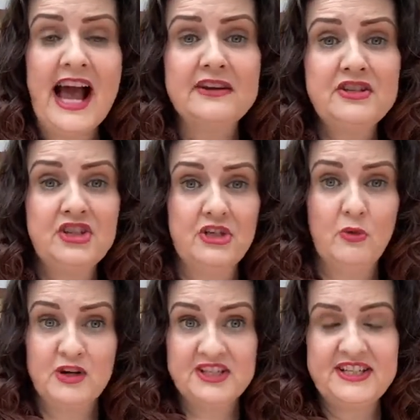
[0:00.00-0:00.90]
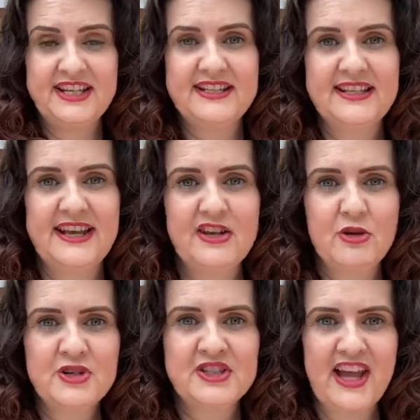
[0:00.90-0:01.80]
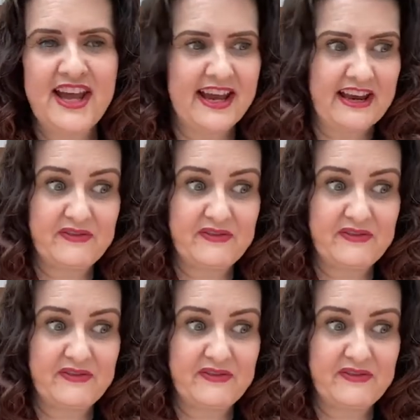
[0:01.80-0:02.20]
add to what it is that you're saying.